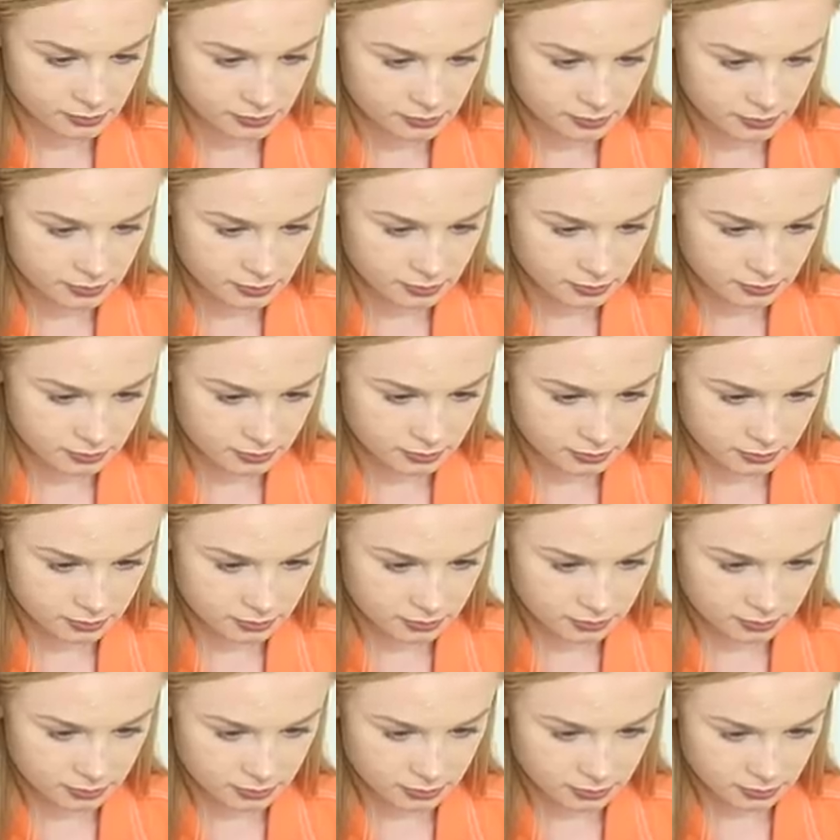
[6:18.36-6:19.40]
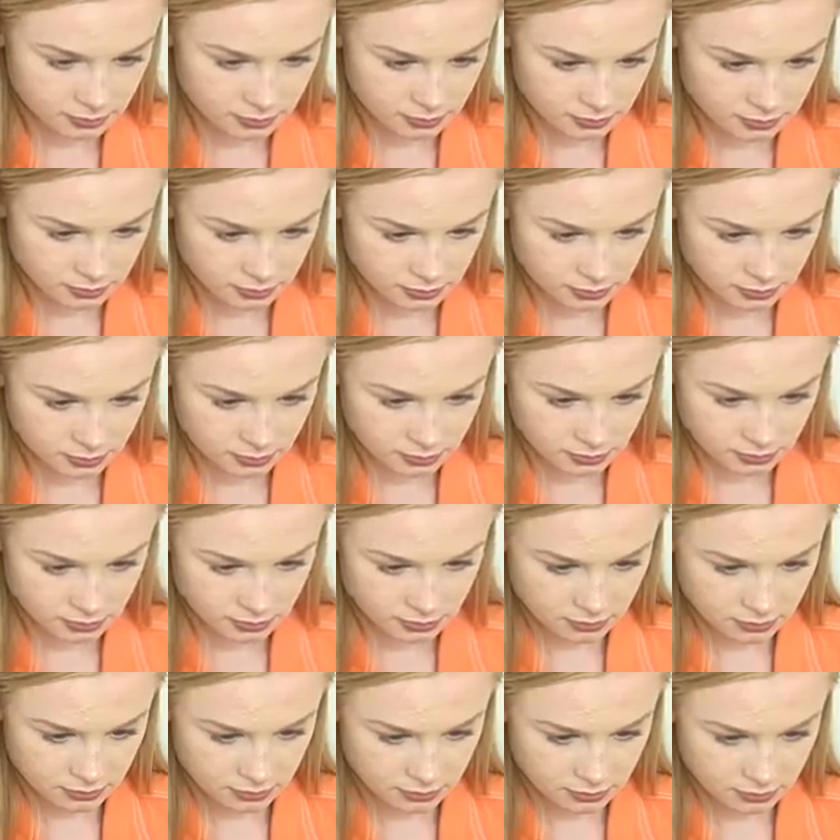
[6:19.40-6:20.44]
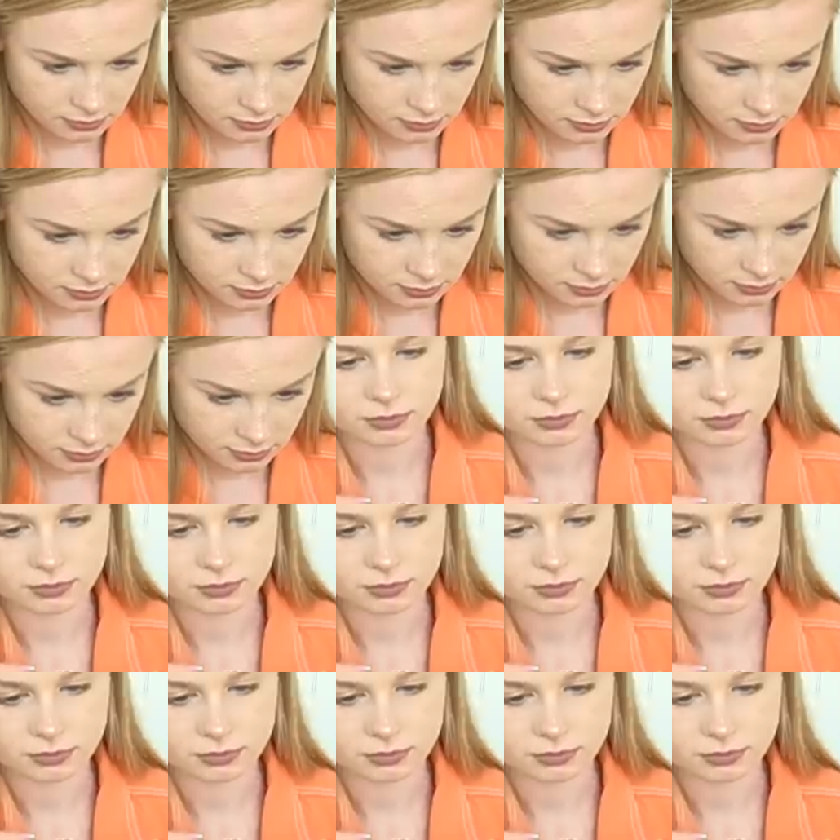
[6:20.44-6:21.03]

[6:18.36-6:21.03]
[no speech]